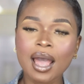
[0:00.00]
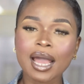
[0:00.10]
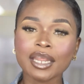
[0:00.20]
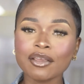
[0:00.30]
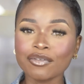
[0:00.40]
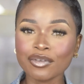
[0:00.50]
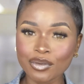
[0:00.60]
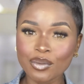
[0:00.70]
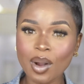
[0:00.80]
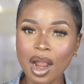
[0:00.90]
and if
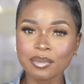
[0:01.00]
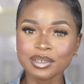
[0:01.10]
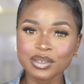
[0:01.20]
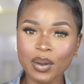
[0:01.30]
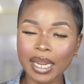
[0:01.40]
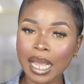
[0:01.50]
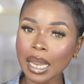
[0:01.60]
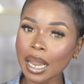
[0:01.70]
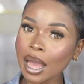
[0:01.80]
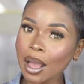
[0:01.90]
you are returning,
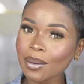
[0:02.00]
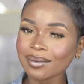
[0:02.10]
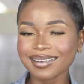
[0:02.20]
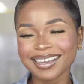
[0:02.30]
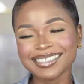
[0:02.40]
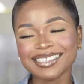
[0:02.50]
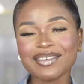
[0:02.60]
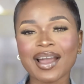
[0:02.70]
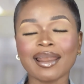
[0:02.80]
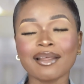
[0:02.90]
hello, I see
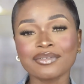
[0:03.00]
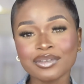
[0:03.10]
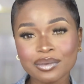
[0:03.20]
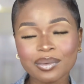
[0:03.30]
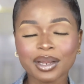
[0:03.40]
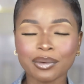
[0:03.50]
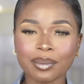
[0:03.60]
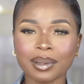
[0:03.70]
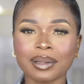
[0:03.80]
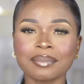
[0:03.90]
you, I love you, and you're
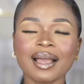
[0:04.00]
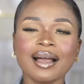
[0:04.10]
welcome.